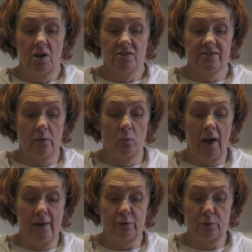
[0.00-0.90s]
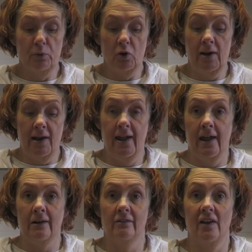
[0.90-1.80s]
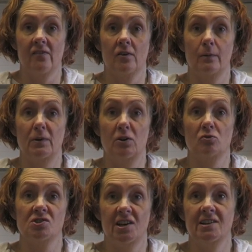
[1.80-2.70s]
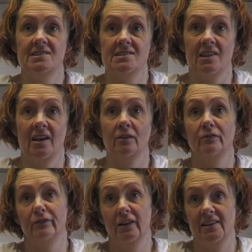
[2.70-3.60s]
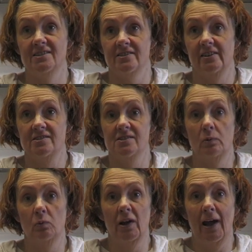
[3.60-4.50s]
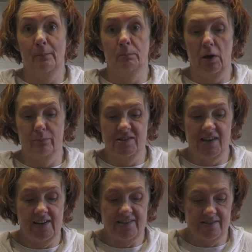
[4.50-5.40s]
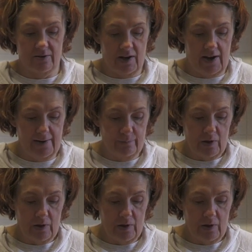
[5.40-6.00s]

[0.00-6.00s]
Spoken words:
So whatever you put in here is going to be your taste thing for later. So we want to amp up the taste, okay?